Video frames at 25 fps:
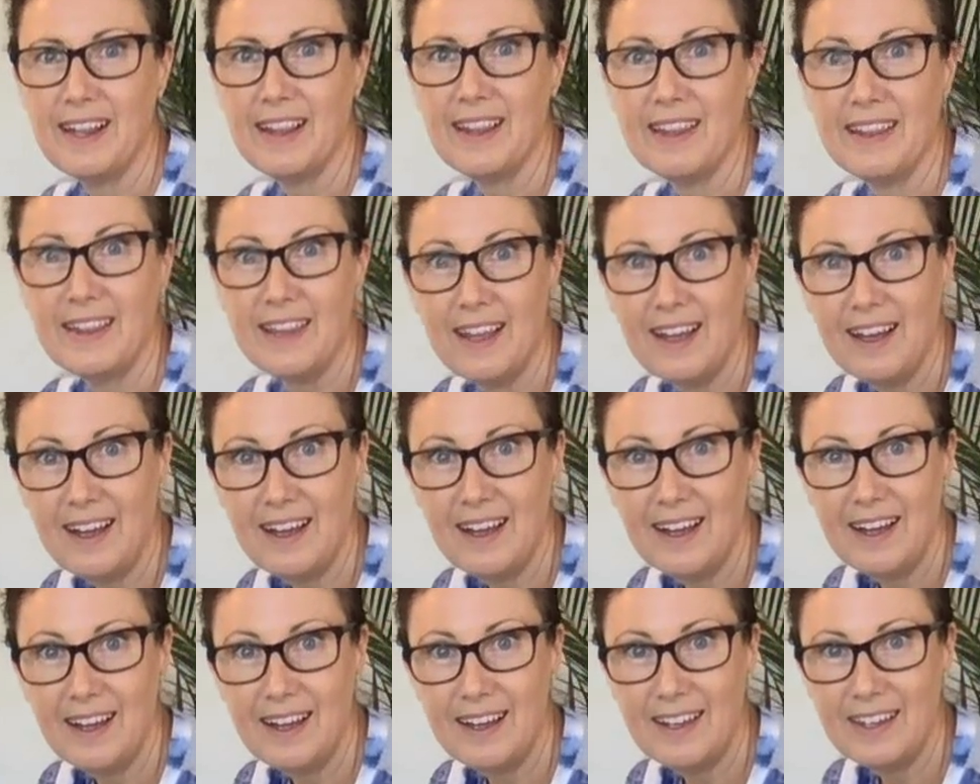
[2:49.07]

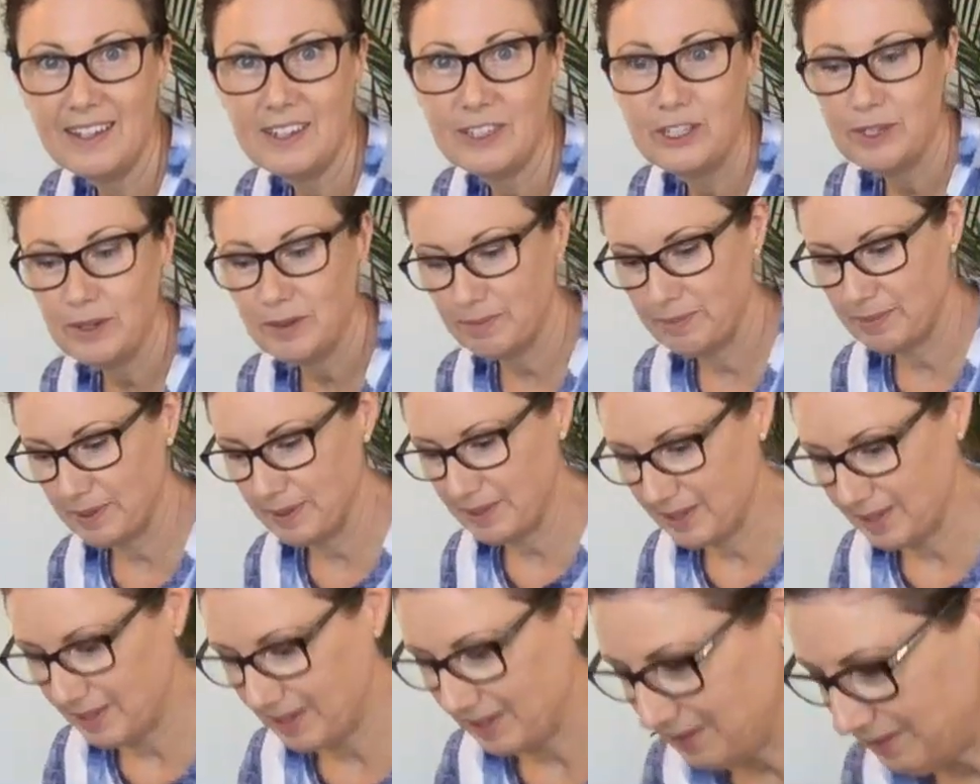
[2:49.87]
large
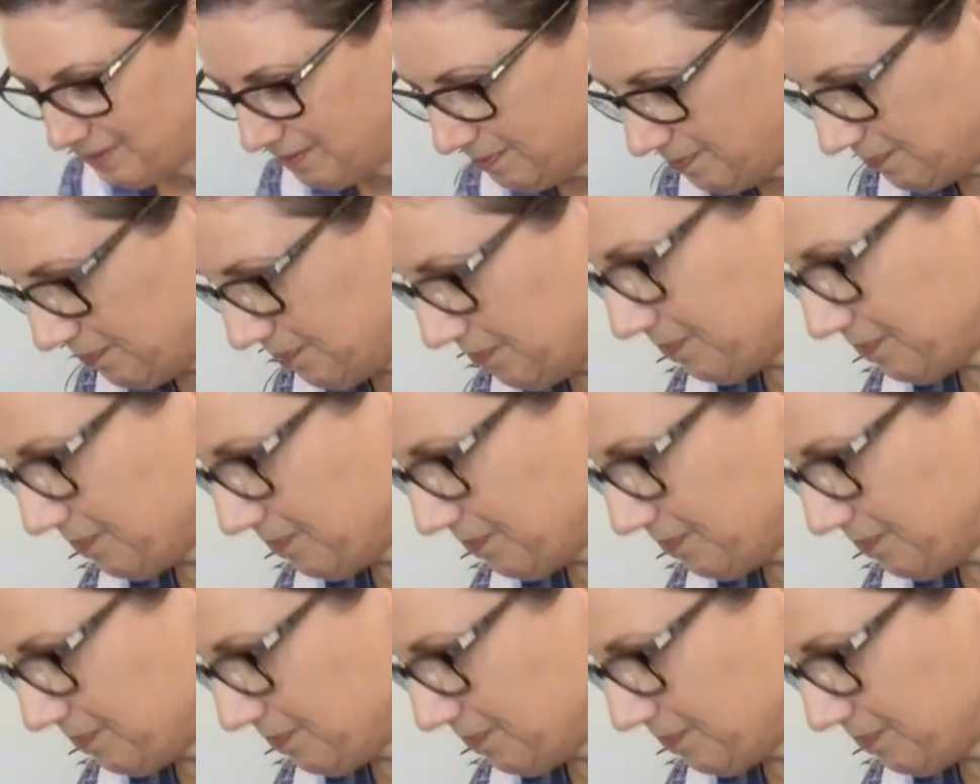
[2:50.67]
pillow.